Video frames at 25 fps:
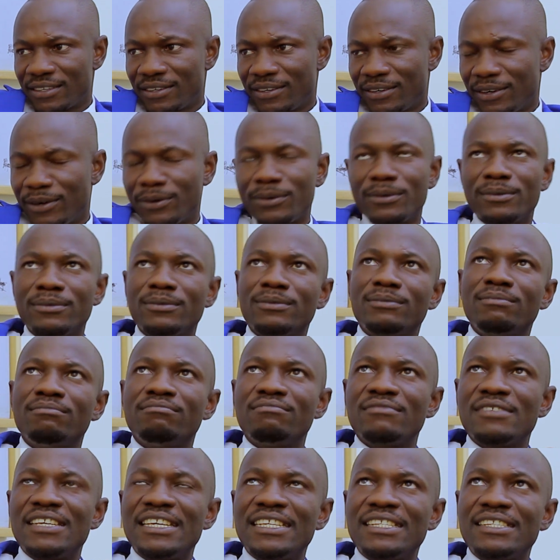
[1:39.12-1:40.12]
or
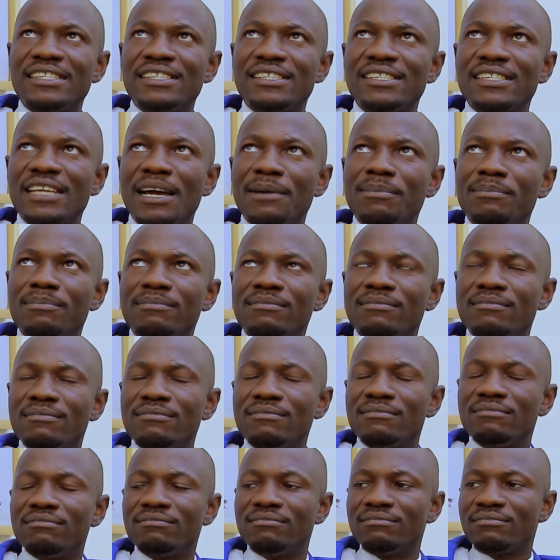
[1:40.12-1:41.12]
in
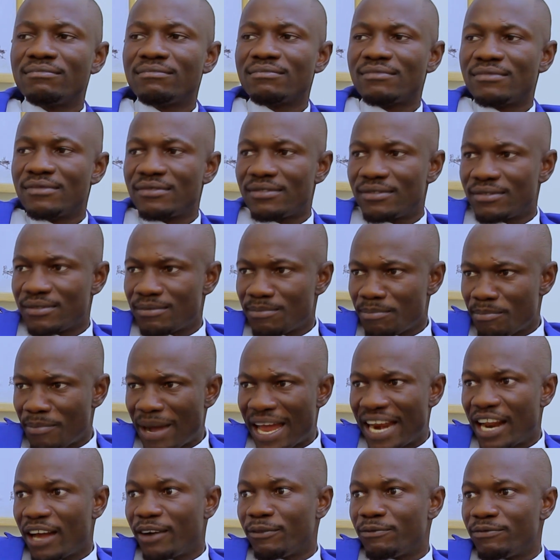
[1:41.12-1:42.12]
some
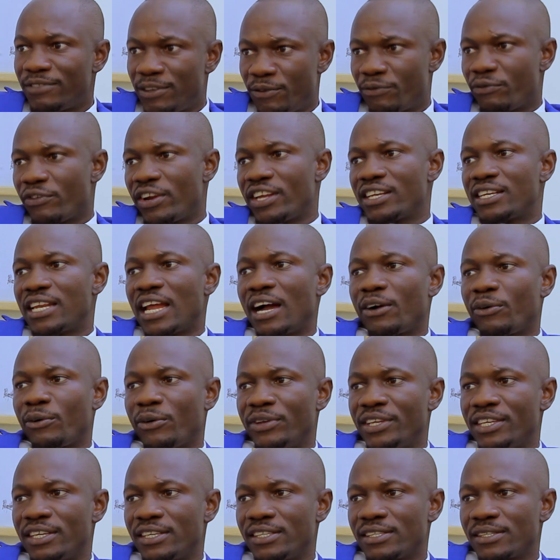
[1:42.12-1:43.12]
manner of different
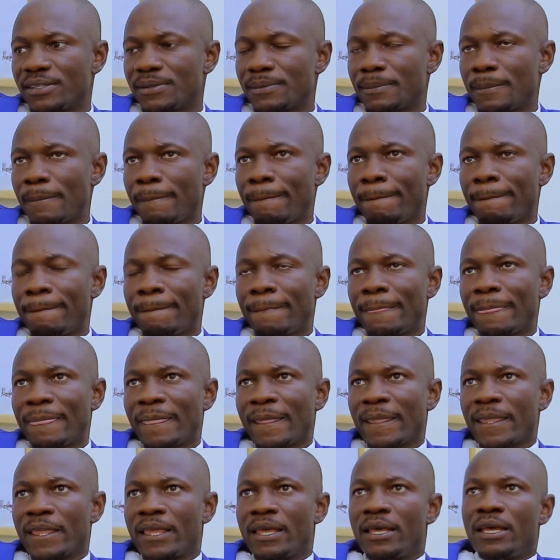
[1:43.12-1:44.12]
languages.
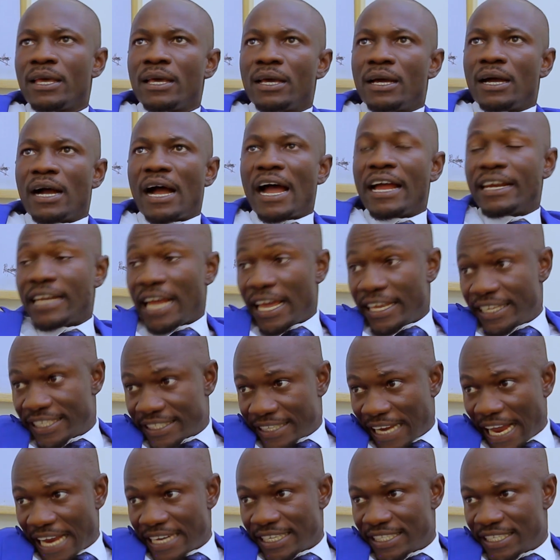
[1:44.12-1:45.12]
And I
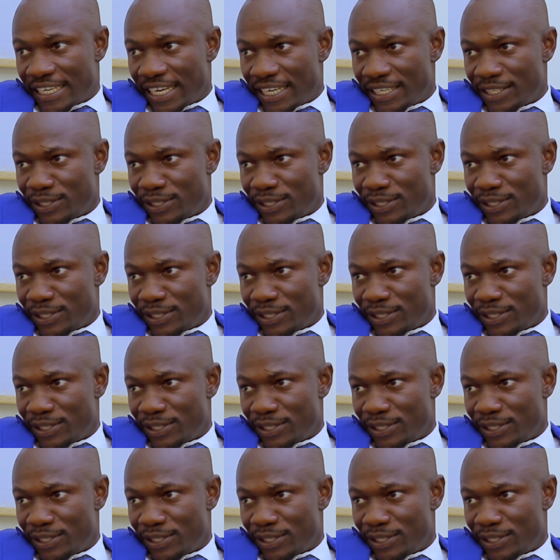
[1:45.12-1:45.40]
can tell